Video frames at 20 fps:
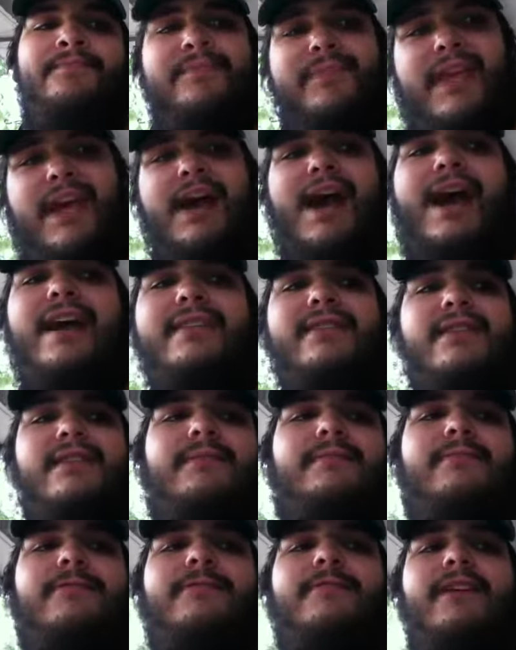that I
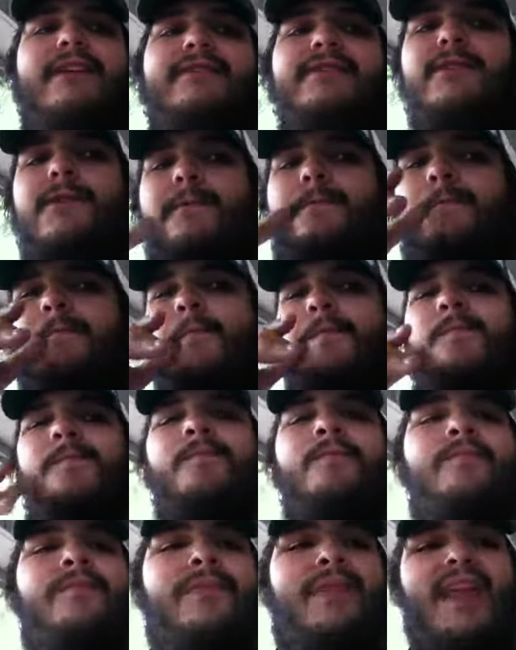deem fit,
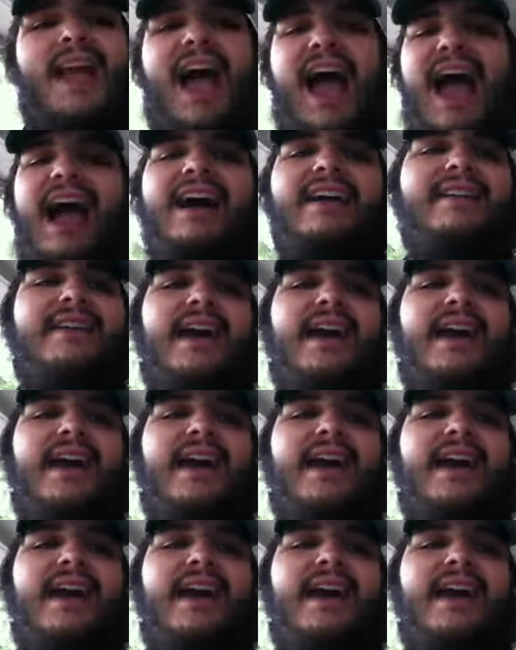I